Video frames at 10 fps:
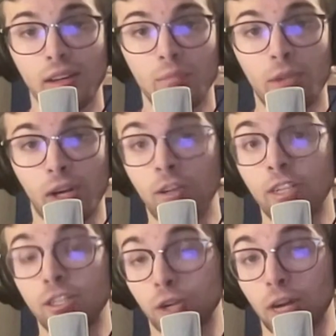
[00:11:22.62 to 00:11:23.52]
McCartney
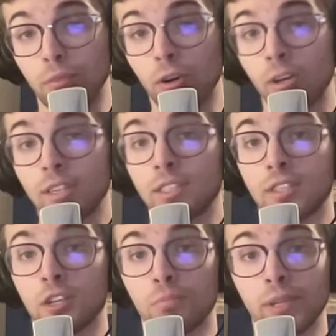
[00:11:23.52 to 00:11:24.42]
described Perkins
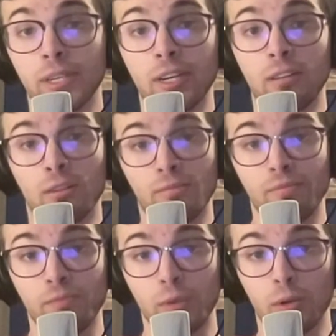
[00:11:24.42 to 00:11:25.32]
as our big hero,
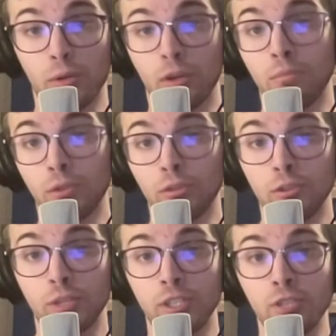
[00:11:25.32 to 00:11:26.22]
who had written Blue
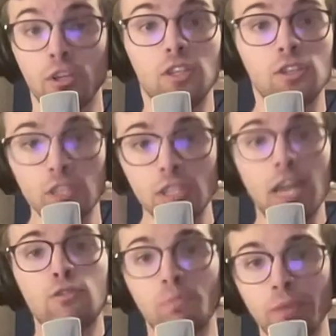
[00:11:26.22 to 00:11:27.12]
Suede Shoes. So these
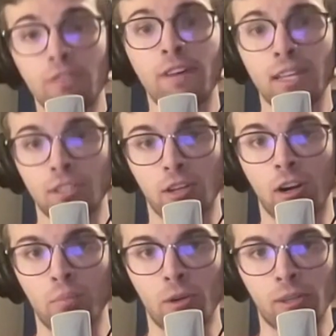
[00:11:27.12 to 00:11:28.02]
guys were big fans of
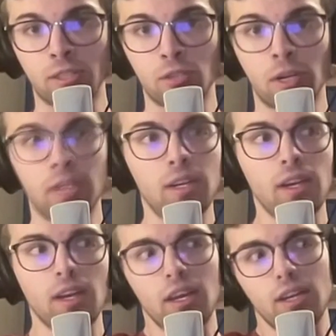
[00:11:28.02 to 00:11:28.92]
Carl Perkins, right?
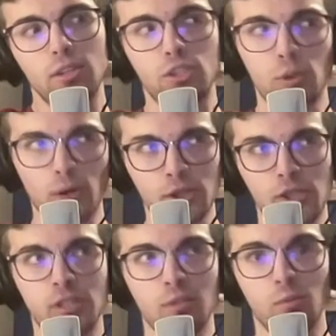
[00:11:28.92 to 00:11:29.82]

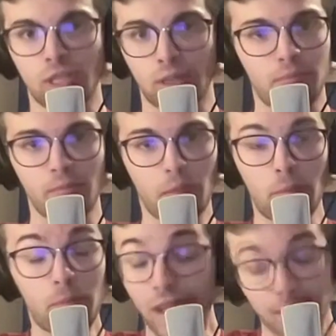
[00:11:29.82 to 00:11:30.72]
George was a
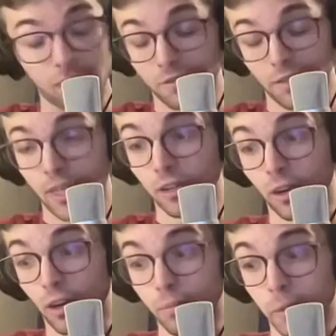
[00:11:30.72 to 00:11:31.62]
massive fan of
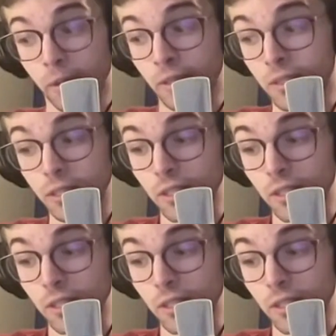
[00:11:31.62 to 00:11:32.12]
Carl Perkins.